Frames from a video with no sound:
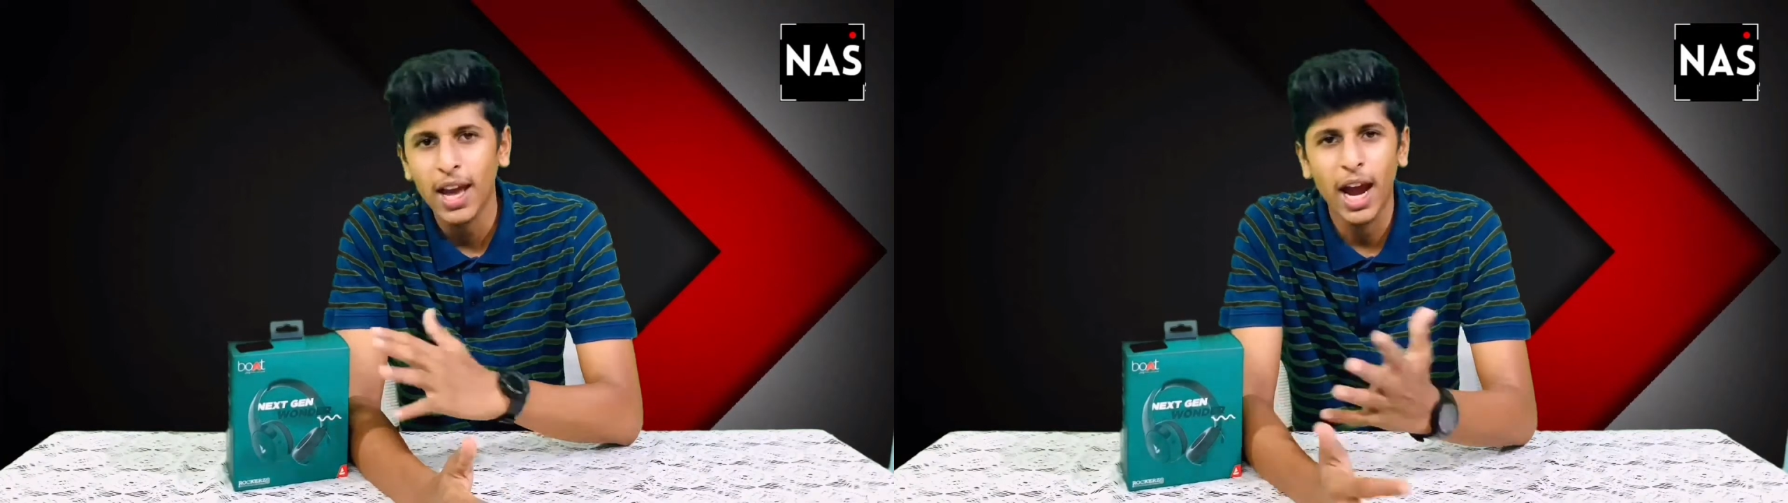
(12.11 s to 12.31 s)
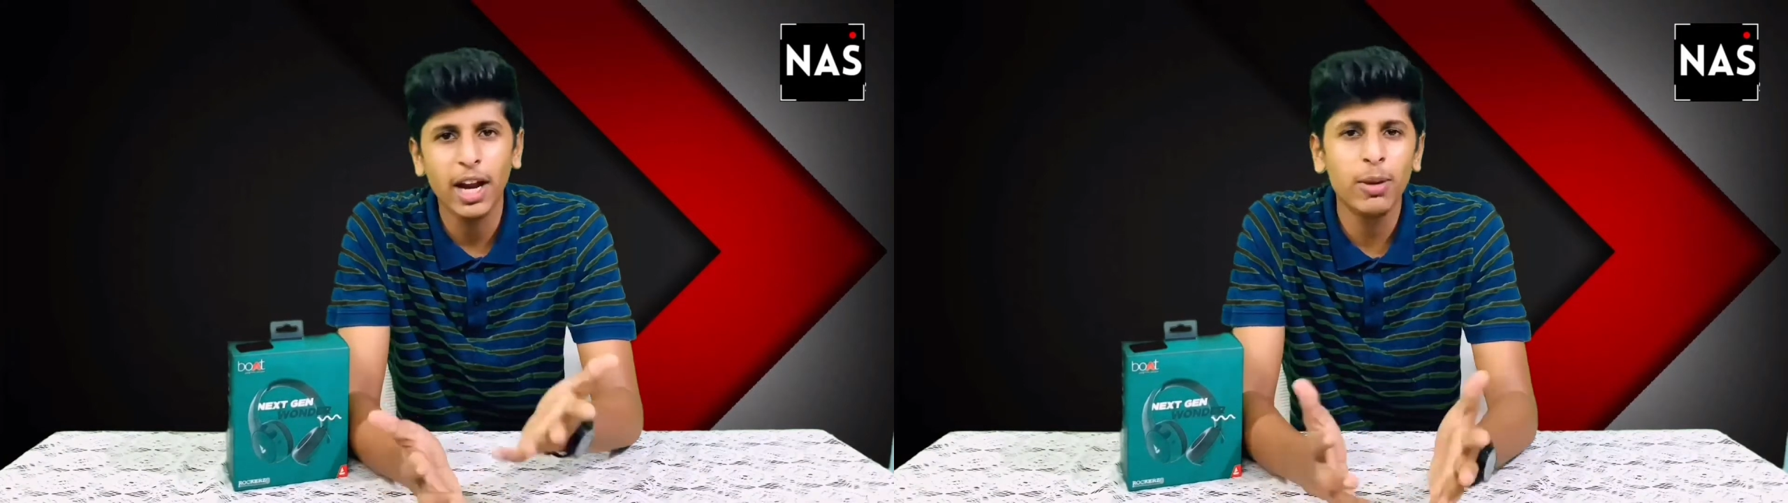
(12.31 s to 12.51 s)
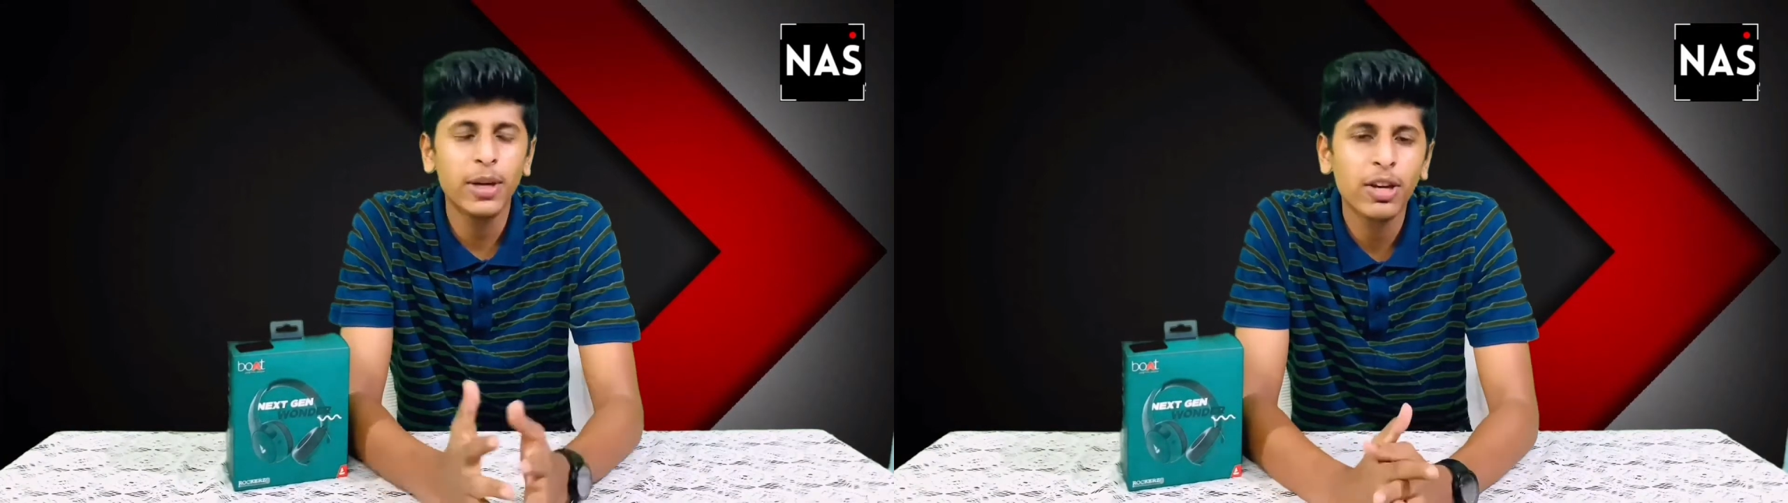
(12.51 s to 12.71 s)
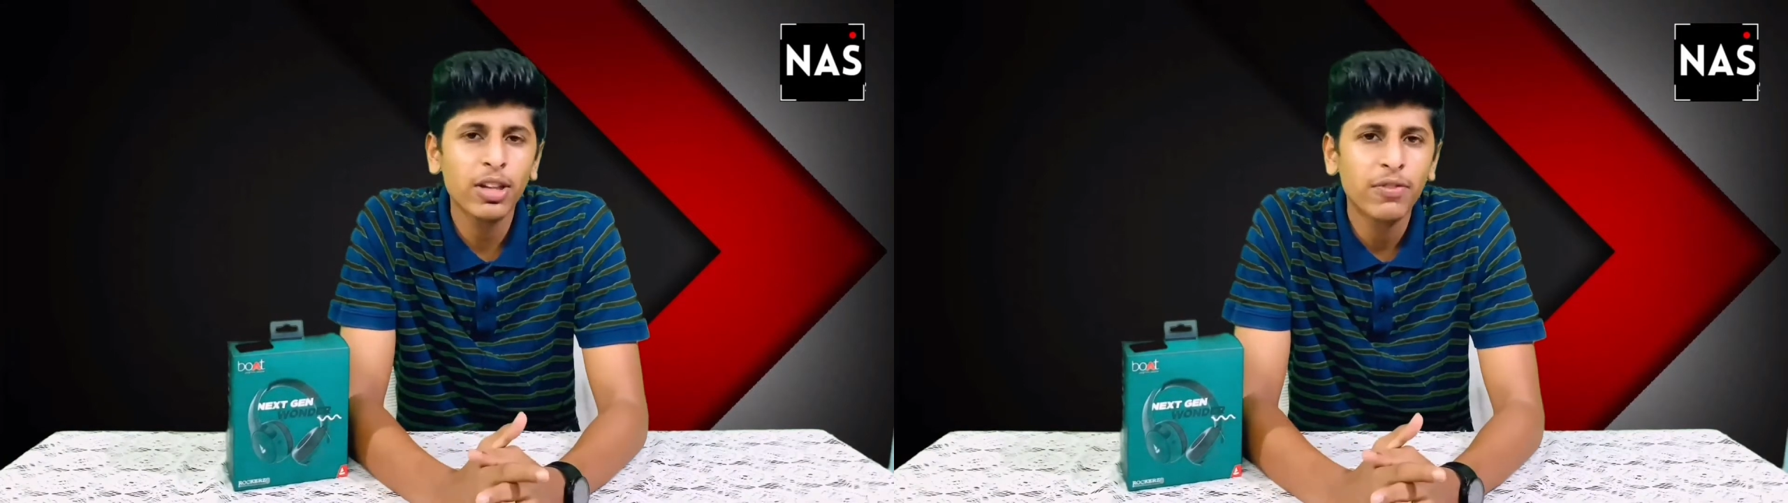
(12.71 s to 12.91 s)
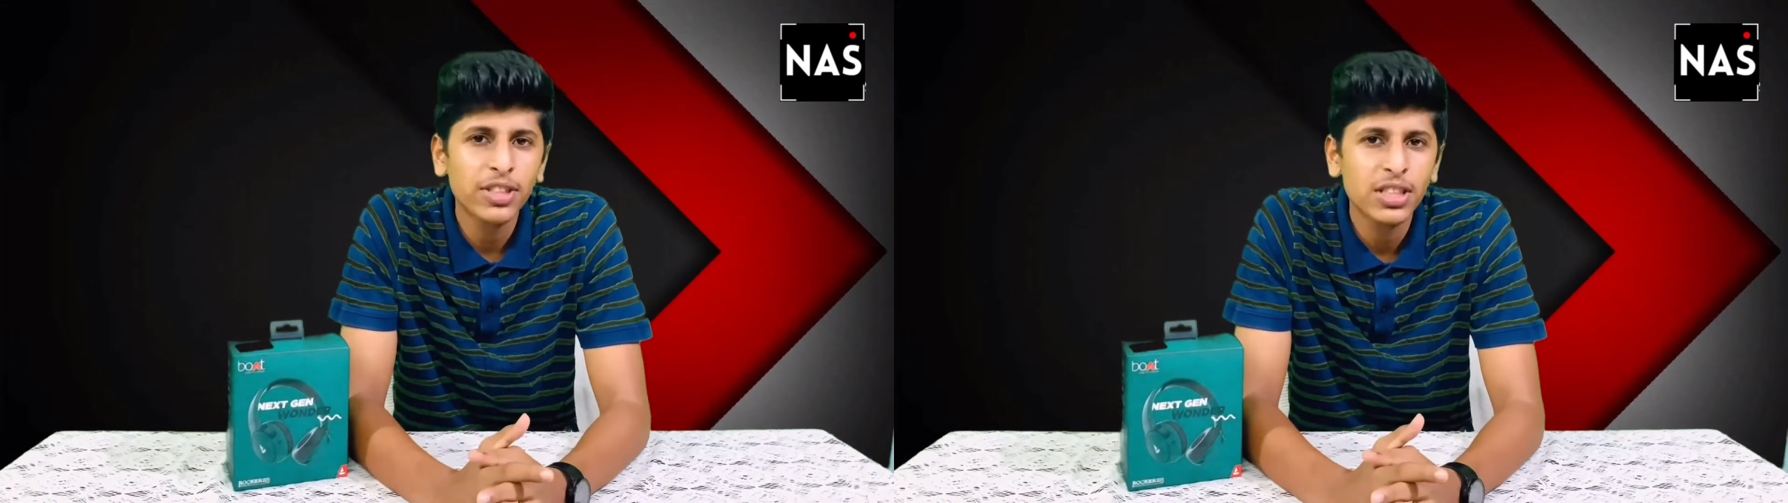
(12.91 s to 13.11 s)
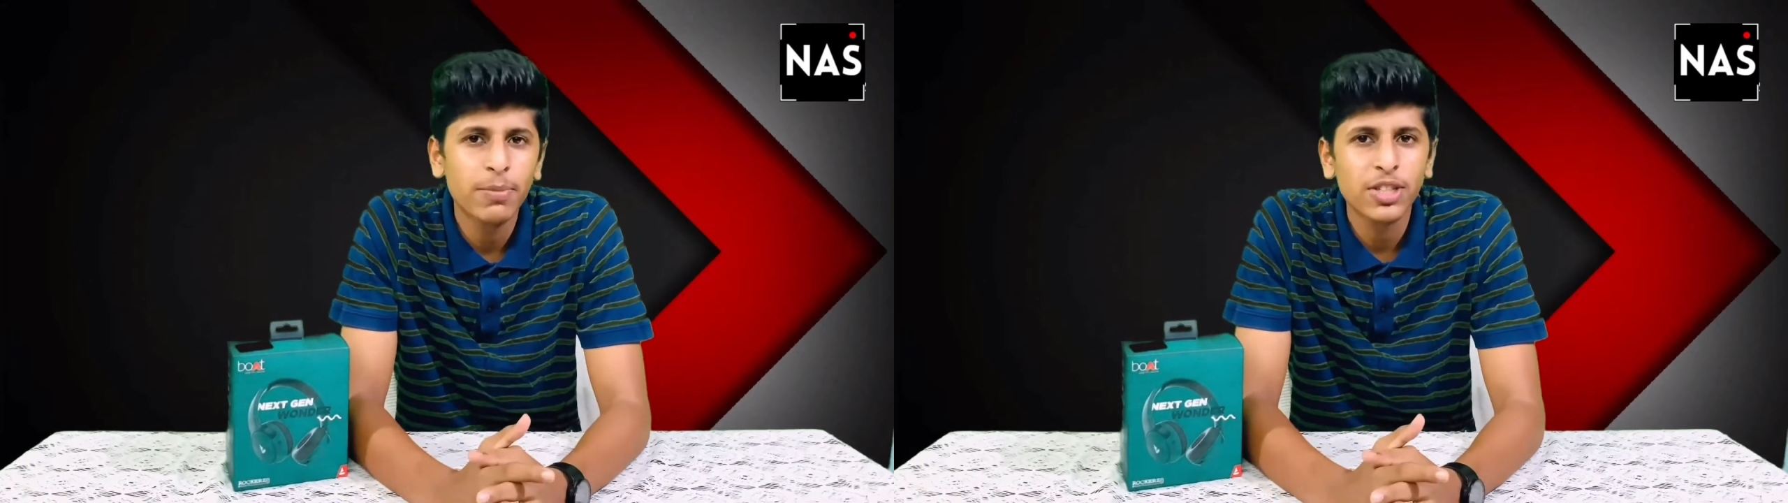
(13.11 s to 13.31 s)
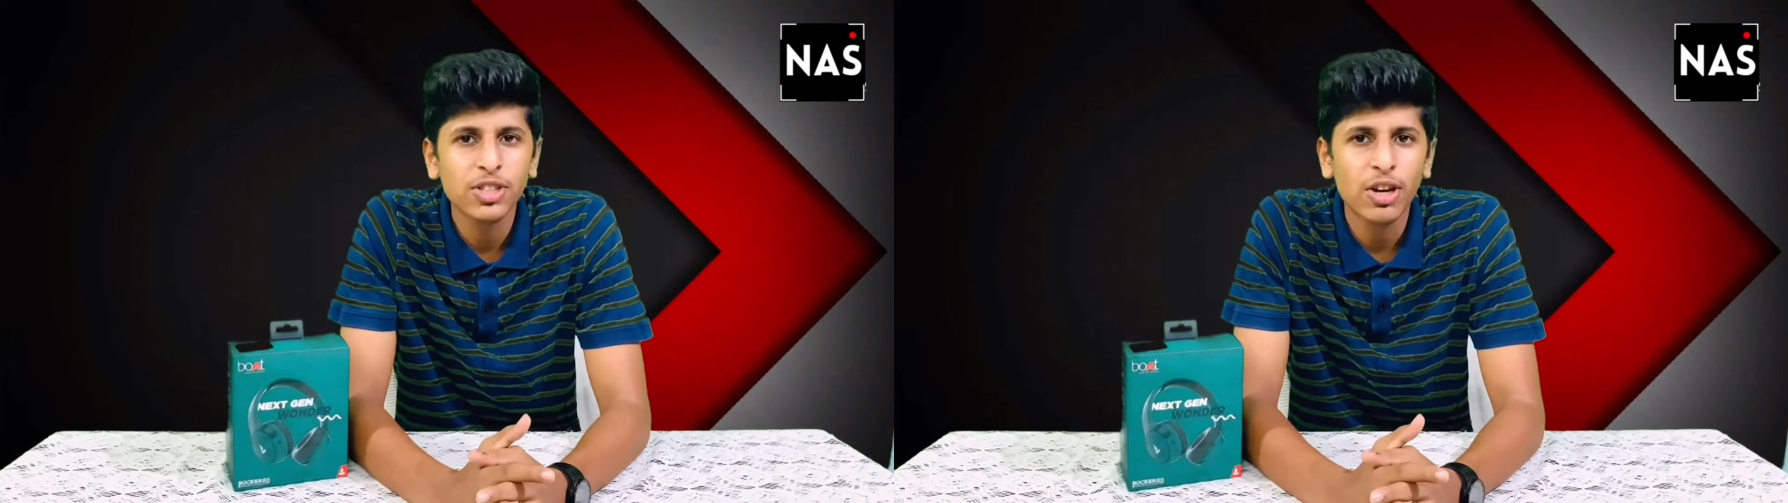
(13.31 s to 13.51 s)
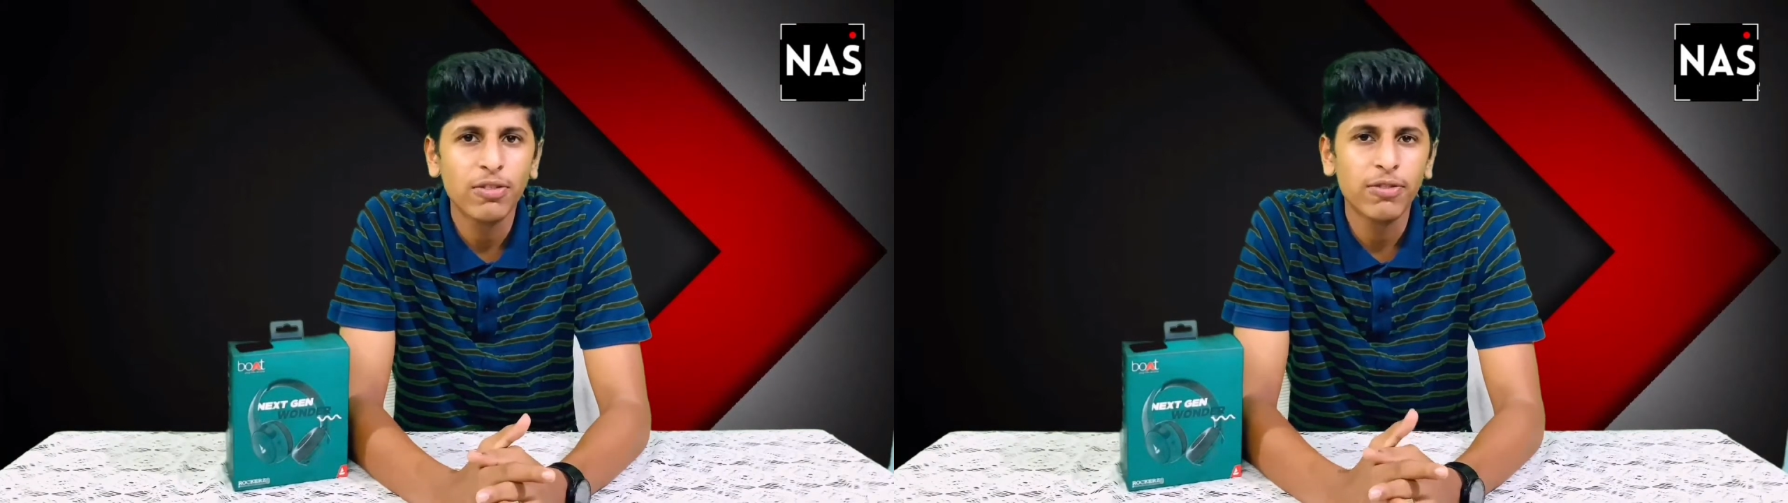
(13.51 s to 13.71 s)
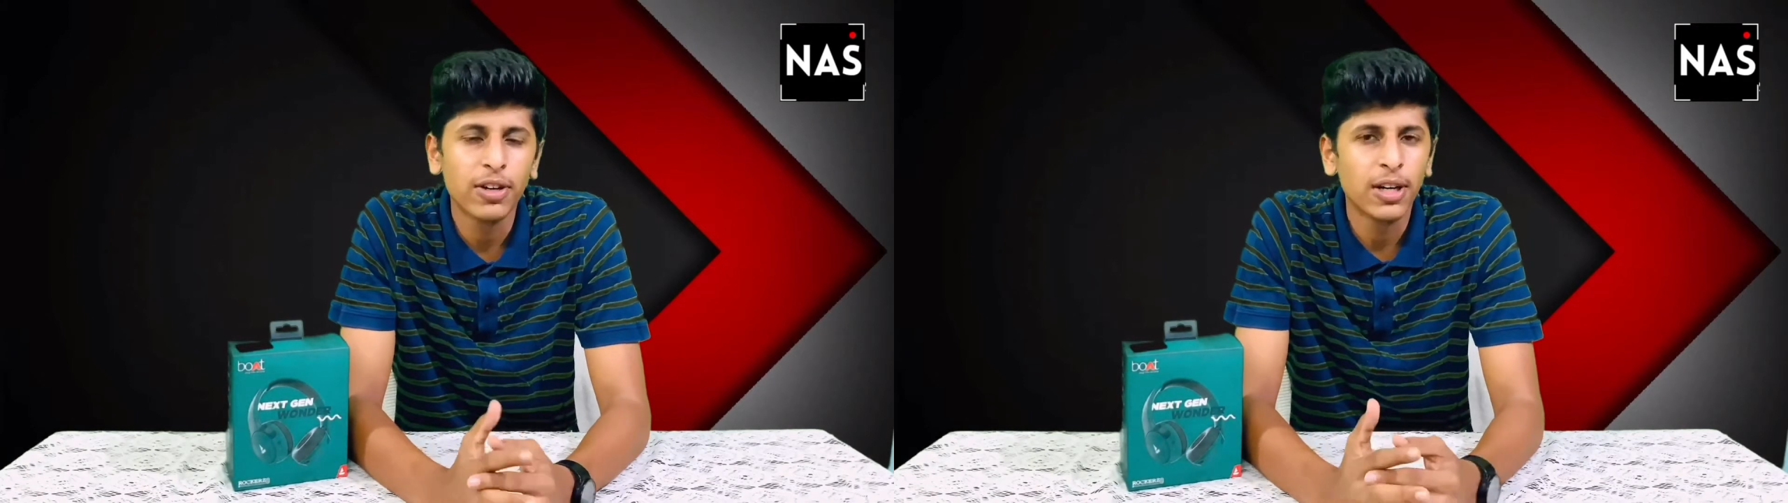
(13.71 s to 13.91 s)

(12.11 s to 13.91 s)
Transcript: and I'll be giving the first impression of